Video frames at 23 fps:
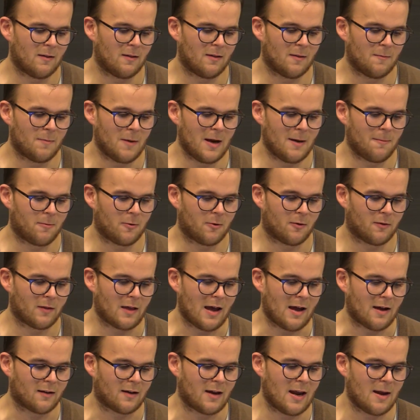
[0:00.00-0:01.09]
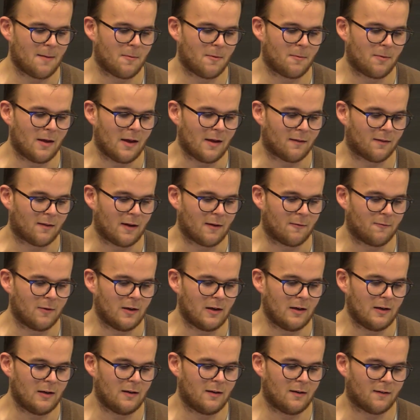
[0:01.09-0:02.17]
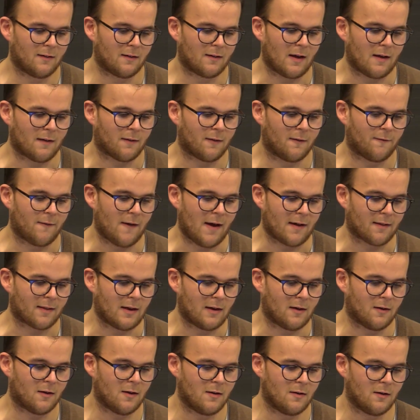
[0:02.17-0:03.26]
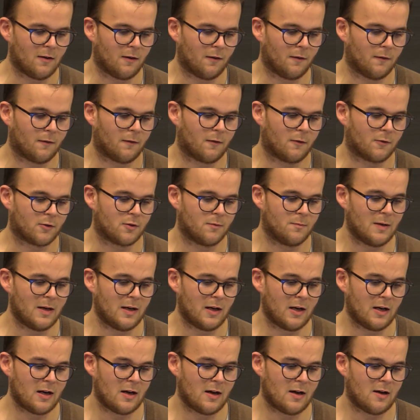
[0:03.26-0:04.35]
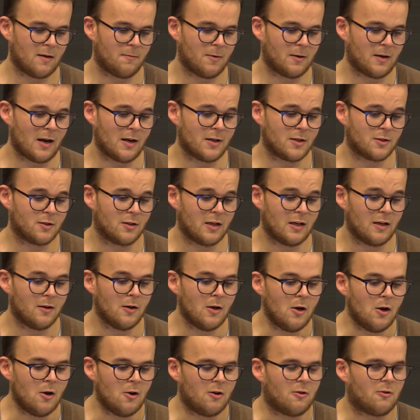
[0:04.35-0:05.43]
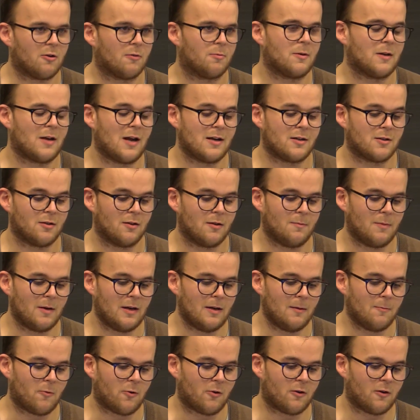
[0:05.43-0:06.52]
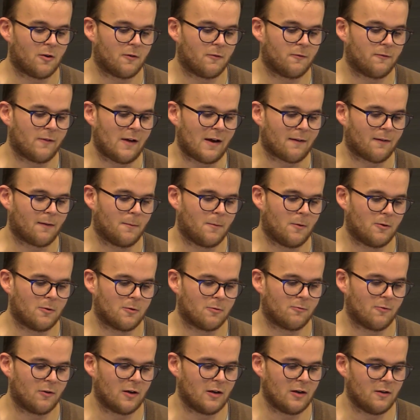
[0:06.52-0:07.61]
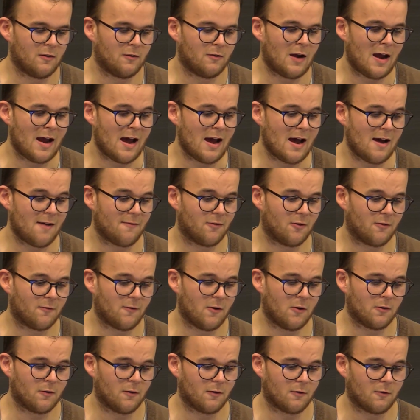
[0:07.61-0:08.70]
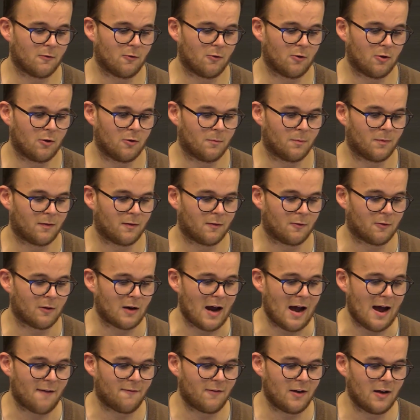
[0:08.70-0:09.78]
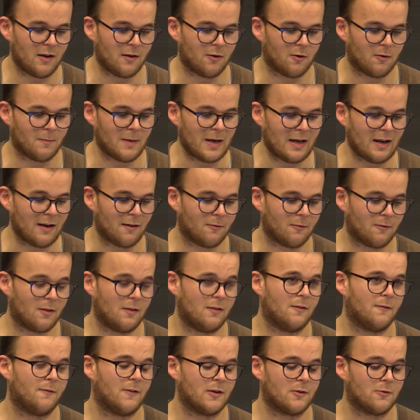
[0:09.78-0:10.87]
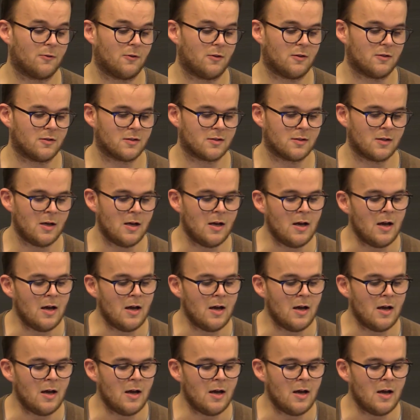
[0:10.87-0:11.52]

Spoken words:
the paper that came of this, like we discussed the fact that you can use social media potentially, or potentially be more flexible with where you have your focus groups or having your meetings with individuals.